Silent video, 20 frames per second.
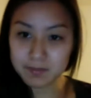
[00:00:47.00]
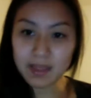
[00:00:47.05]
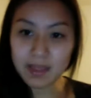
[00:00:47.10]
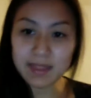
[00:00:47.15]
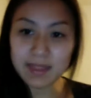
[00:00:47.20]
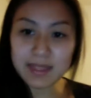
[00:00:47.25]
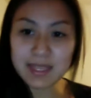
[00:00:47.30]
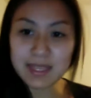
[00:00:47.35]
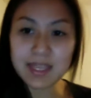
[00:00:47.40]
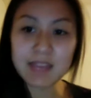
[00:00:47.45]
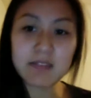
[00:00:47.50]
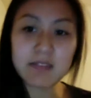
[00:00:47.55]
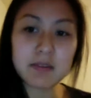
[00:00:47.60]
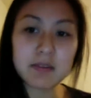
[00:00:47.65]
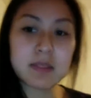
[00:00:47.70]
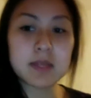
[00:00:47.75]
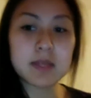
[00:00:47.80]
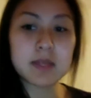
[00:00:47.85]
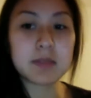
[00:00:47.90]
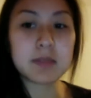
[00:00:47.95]
that gave
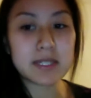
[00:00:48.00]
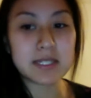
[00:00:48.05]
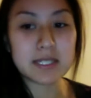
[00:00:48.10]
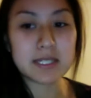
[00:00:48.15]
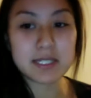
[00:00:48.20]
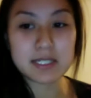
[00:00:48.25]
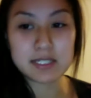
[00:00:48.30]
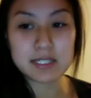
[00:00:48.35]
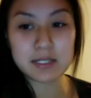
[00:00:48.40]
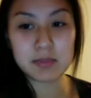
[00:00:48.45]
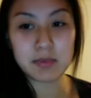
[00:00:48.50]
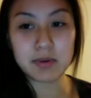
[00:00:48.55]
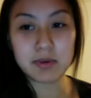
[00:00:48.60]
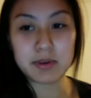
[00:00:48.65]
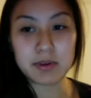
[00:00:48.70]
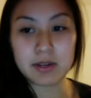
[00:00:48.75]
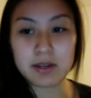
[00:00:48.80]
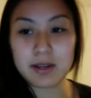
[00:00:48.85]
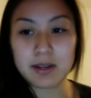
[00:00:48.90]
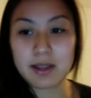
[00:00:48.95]
him the ability to
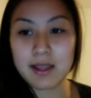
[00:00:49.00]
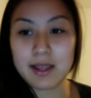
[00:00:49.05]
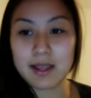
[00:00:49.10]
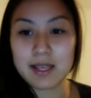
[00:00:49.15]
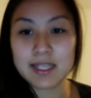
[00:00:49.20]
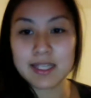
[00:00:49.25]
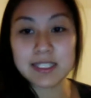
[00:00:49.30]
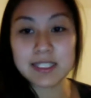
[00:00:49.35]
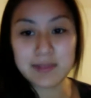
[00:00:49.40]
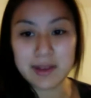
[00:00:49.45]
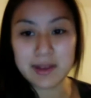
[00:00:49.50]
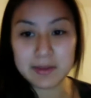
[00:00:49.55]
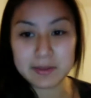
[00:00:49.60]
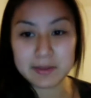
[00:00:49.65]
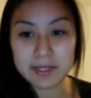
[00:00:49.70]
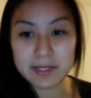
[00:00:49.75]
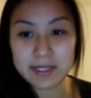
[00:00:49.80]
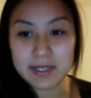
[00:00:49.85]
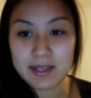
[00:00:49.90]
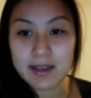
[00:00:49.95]
support his
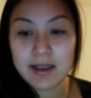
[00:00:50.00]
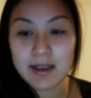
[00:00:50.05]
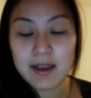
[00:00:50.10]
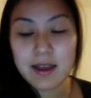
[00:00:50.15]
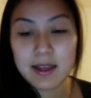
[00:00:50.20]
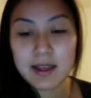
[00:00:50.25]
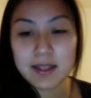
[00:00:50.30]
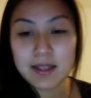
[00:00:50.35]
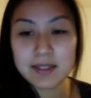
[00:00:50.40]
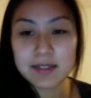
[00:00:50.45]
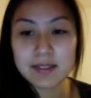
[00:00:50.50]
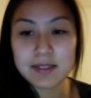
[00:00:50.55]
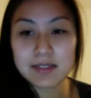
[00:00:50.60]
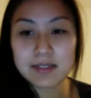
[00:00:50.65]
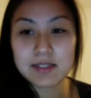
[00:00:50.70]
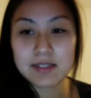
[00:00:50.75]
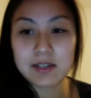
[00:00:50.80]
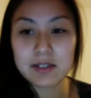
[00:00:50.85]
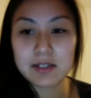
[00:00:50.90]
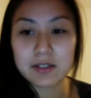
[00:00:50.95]
family.
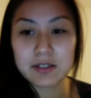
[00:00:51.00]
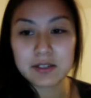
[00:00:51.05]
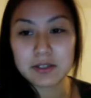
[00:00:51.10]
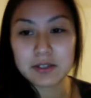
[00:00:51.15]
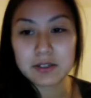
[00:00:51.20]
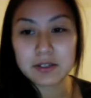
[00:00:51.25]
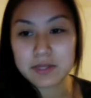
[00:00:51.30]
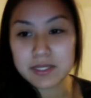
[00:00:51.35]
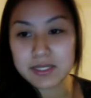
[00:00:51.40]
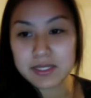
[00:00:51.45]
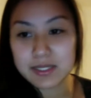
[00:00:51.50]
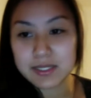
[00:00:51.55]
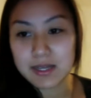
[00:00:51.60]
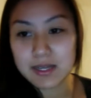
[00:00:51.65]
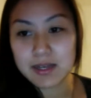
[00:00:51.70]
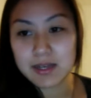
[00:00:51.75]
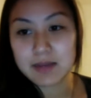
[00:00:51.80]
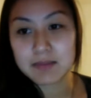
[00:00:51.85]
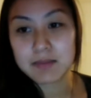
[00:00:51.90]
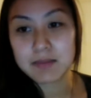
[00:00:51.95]
His daughter Lois
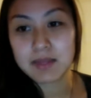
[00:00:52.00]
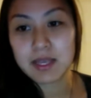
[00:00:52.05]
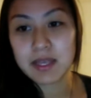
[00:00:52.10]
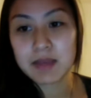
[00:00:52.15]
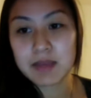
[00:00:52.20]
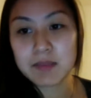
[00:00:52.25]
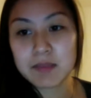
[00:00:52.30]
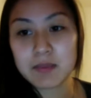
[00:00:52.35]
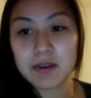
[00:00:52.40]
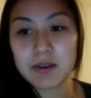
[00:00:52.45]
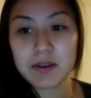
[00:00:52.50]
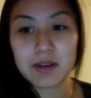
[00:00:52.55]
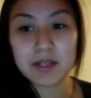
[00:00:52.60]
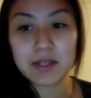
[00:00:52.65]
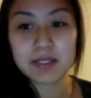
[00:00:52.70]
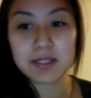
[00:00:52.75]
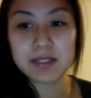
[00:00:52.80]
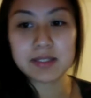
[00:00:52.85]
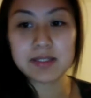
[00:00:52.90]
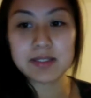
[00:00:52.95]
came
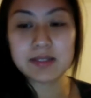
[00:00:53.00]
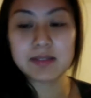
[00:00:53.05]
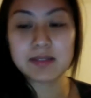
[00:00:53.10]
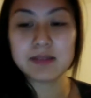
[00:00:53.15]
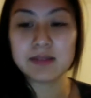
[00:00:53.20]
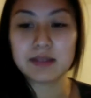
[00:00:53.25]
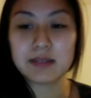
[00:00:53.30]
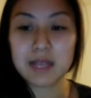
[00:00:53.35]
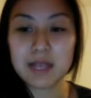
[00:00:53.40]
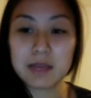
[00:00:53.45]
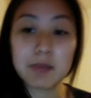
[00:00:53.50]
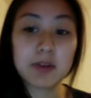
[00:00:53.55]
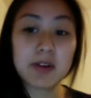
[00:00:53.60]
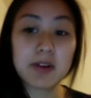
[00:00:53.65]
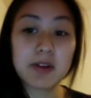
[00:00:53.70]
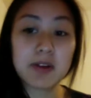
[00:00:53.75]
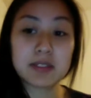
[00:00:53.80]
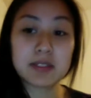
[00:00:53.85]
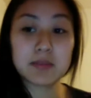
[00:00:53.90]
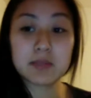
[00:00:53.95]
across
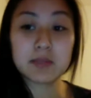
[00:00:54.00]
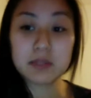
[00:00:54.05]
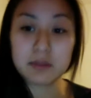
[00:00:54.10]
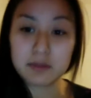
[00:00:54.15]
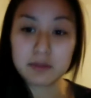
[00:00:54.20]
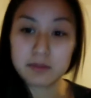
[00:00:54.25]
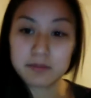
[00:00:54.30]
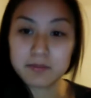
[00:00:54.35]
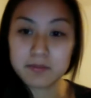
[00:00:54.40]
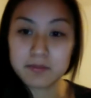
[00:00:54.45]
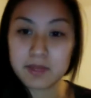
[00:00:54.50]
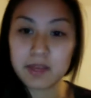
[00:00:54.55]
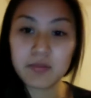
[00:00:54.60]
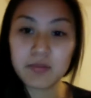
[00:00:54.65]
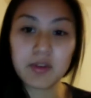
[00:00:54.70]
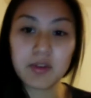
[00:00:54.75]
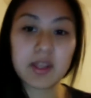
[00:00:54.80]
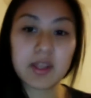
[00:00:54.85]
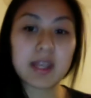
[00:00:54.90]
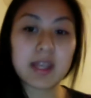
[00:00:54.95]
a will
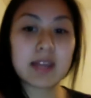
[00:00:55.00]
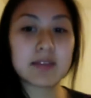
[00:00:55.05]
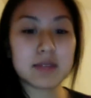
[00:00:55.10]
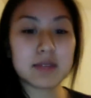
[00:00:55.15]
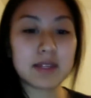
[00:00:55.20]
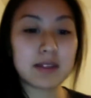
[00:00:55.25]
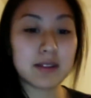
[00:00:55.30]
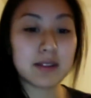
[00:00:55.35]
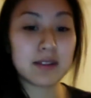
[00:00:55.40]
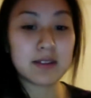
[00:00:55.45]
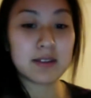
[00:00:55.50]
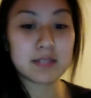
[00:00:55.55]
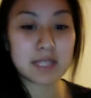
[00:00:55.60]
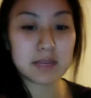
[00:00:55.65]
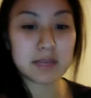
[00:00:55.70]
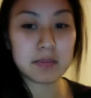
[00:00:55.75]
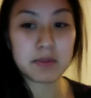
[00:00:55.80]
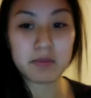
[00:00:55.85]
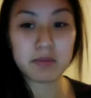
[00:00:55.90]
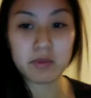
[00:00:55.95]
that Frank had written a long
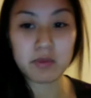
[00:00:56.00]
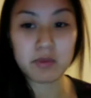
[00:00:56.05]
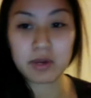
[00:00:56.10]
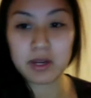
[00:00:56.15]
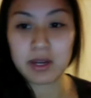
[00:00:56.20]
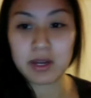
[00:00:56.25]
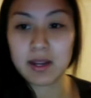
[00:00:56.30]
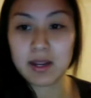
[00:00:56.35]
time before.